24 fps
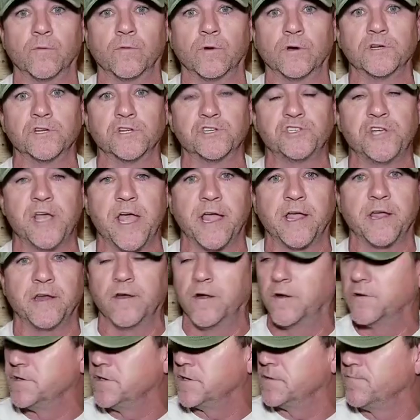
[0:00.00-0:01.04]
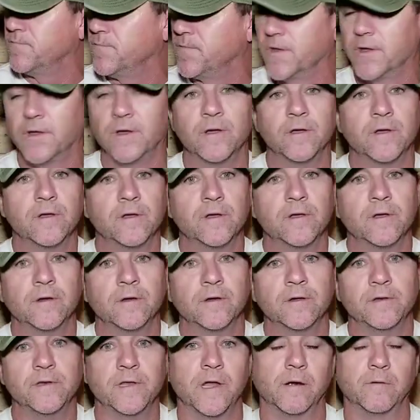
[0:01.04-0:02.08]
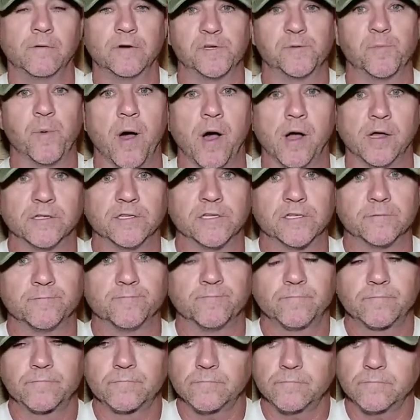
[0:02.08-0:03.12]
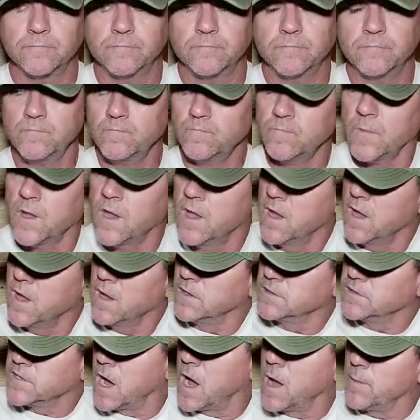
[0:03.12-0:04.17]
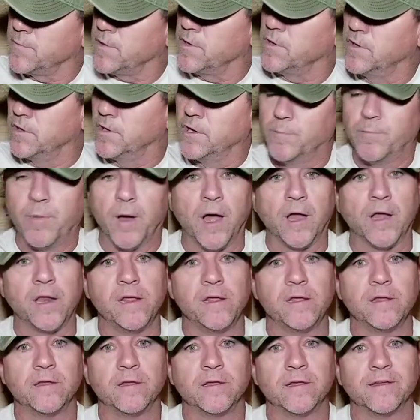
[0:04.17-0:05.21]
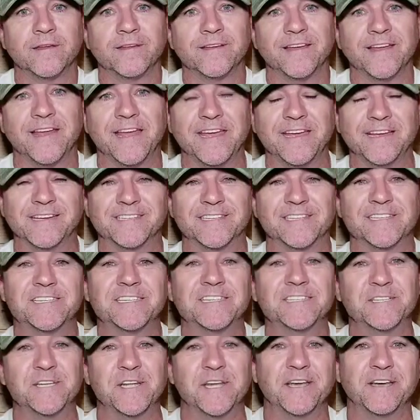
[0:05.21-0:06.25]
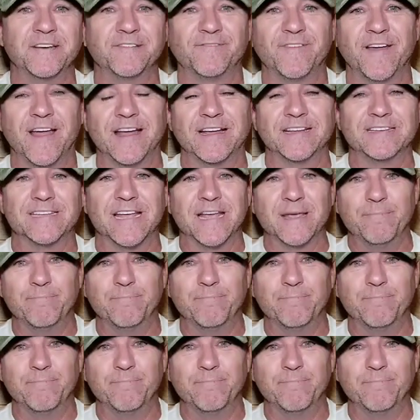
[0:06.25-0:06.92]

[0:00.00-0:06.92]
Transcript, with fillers: we're just checking on you. No response. Tom, you good, buddy? He is stiff as a